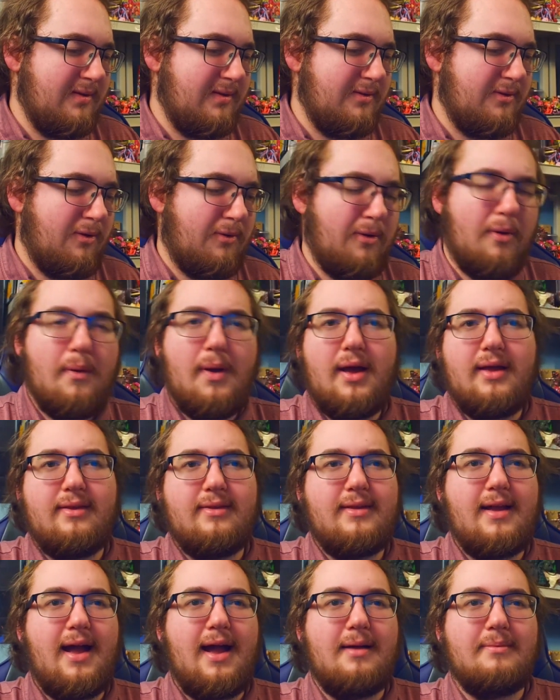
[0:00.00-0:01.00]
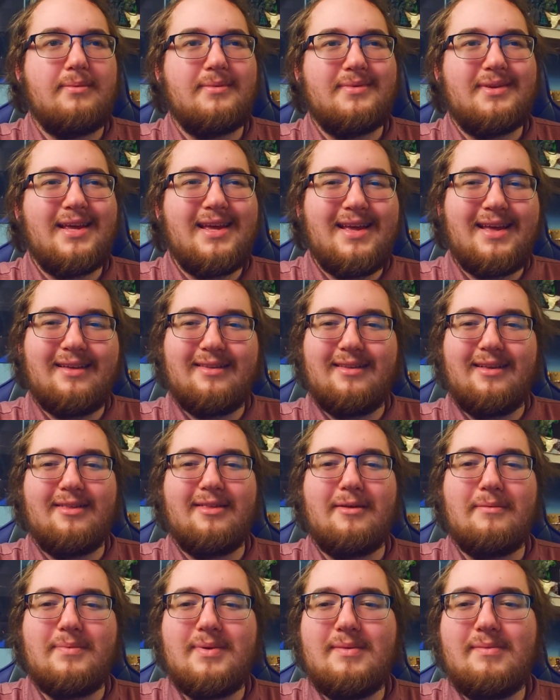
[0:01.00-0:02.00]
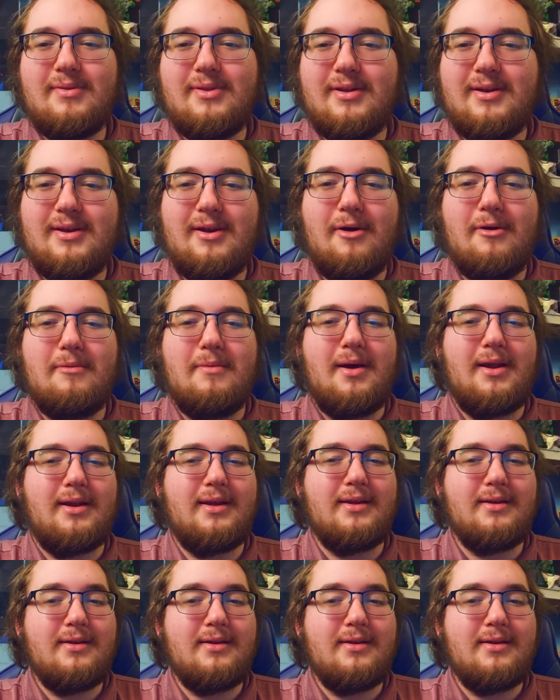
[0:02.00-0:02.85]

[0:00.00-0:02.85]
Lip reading: Don't know why I stopped, because some people didn't know about it.